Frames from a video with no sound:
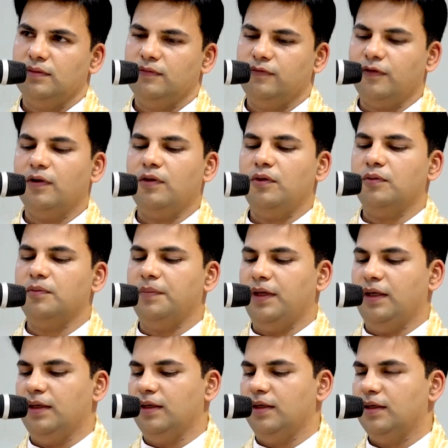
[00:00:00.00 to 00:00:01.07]
Follow
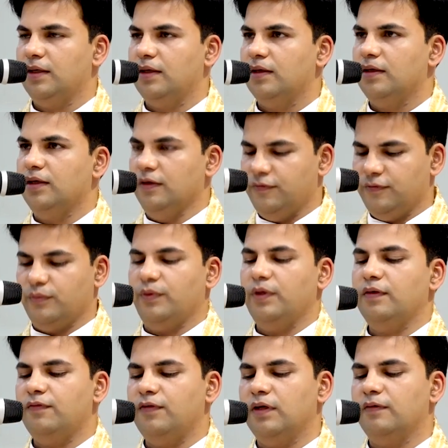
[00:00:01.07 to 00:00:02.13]
me." If
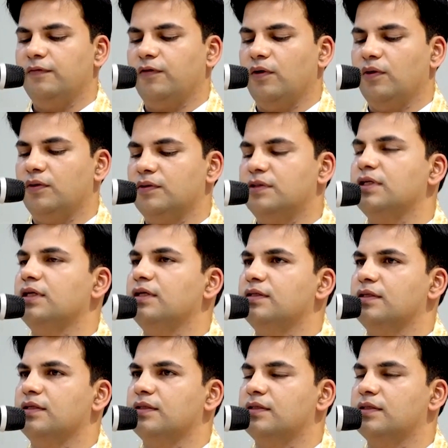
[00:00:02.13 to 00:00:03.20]
we will follow
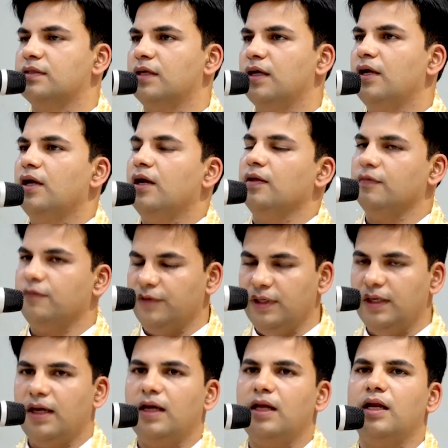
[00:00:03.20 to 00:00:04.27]
Jesus and we
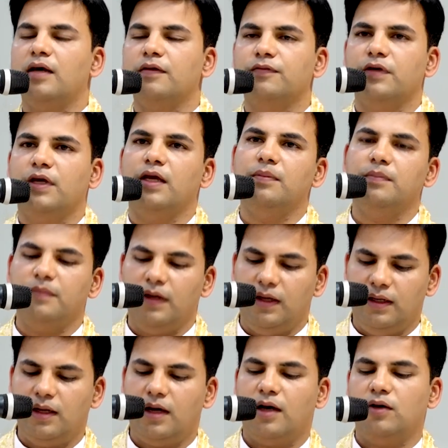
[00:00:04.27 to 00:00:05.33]
allow him
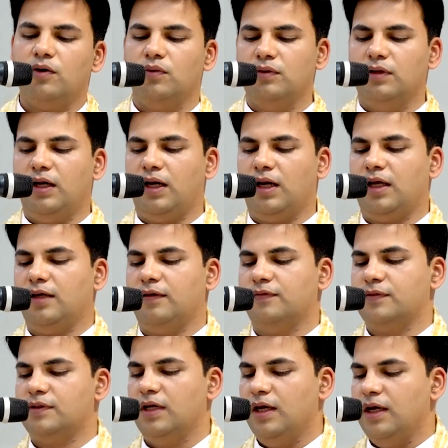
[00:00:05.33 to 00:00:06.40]
in our own
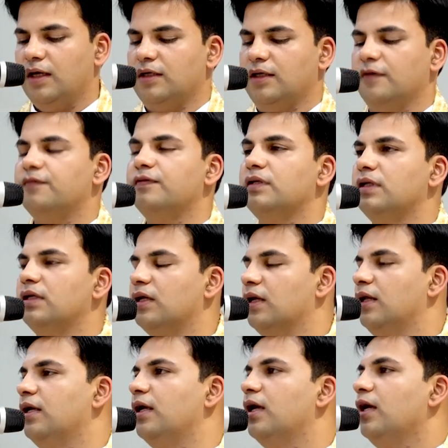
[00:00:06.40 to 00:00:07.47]
lives,
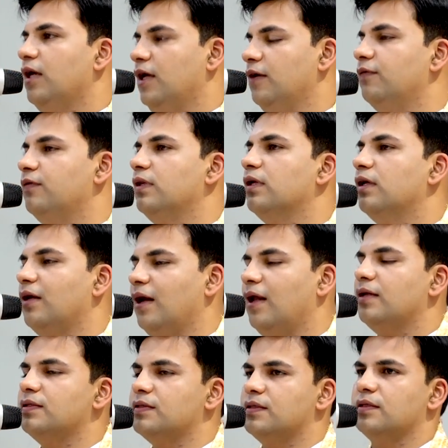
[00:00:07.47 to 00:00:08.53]
definitely he will
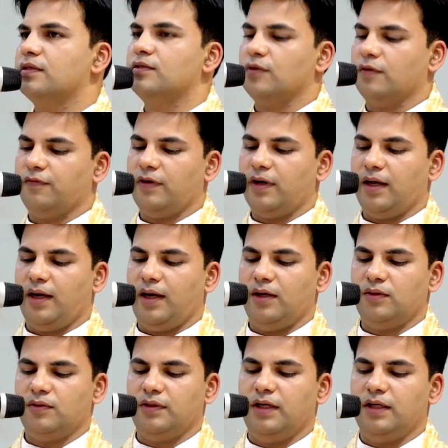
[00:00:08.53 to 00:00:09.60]
cleanse us of our
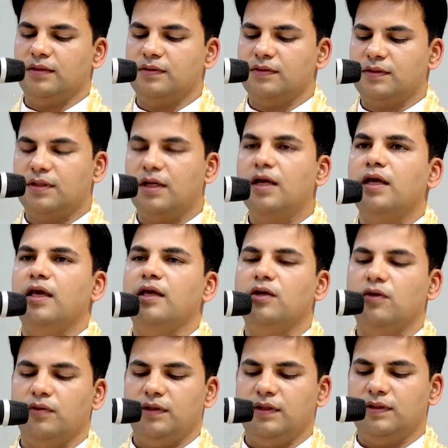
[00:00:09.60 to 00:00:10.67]
arrogance,
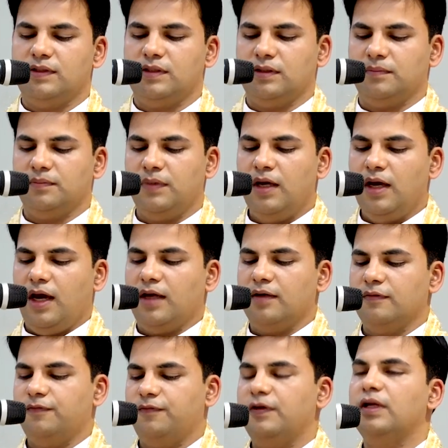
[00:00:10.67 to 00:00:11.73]
egoism,
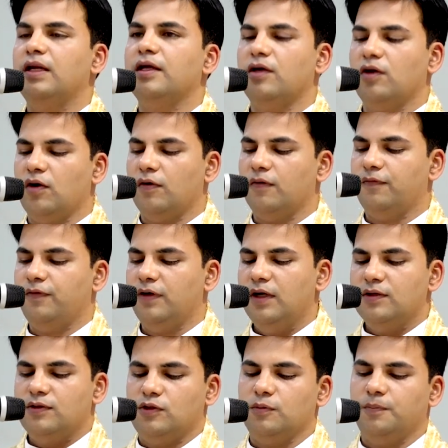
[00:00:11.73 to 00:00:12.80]
and feeling of
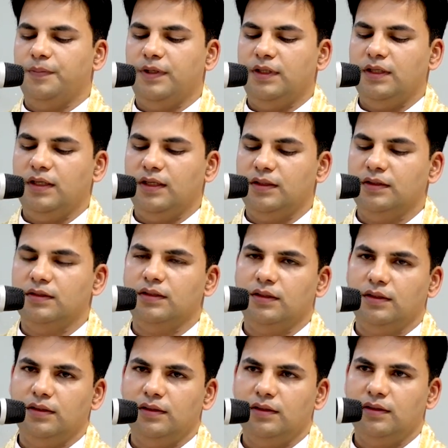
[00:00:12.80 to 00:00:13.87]

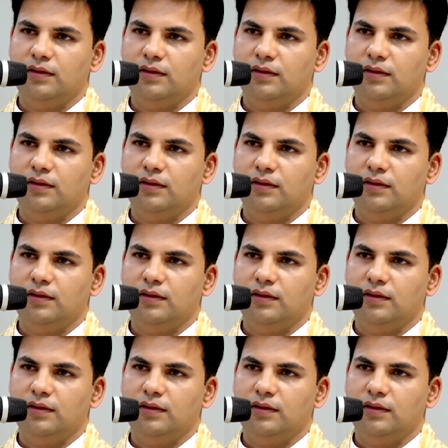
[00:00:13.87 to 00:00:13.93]
superiority.